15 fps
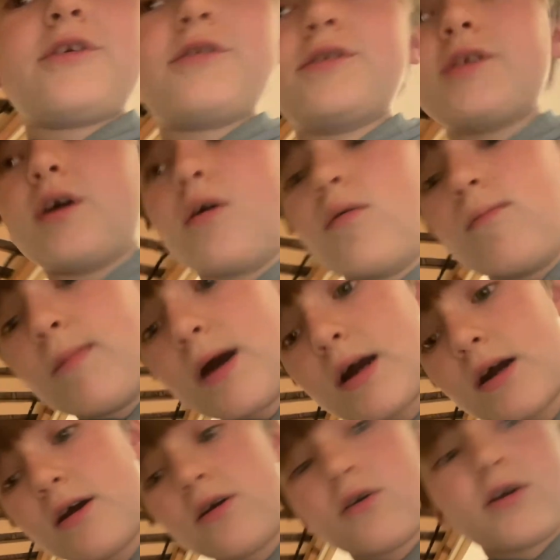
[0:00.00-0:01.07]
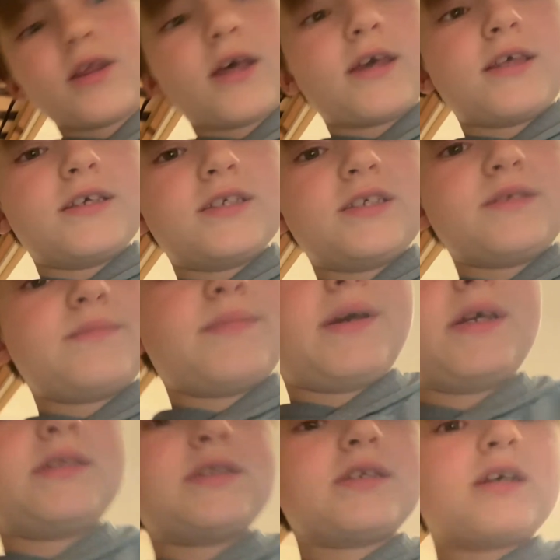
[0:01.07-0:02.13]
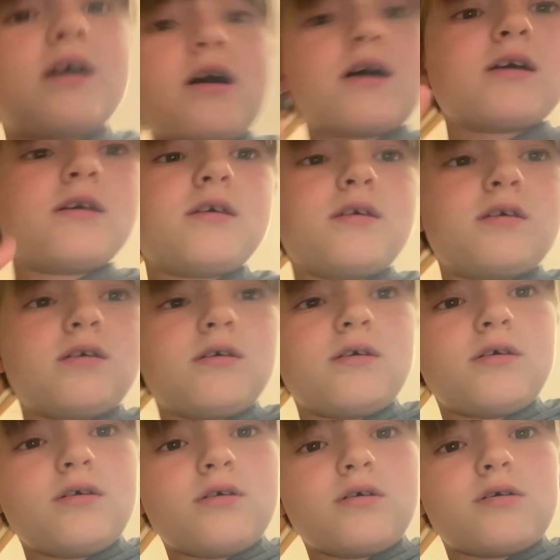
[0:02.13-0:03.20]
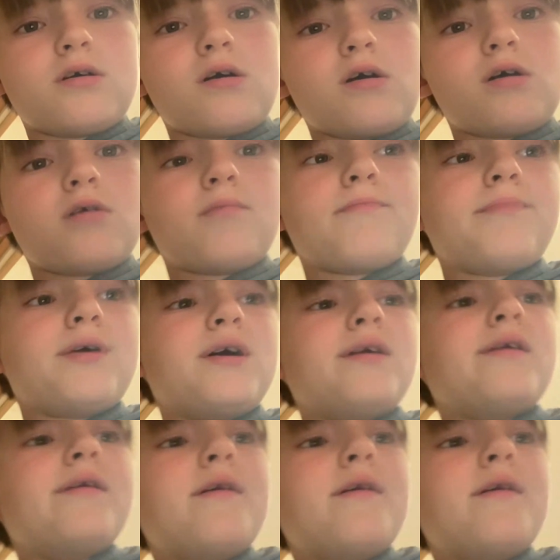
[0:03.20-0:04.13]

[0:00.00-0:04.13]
is, Omega or like the space guy. Um, but